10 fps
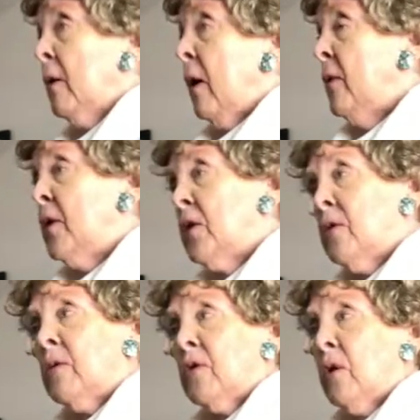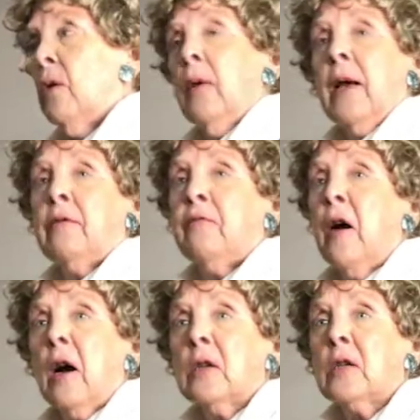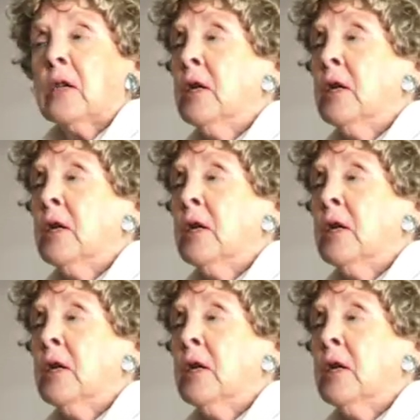on this show at Fox.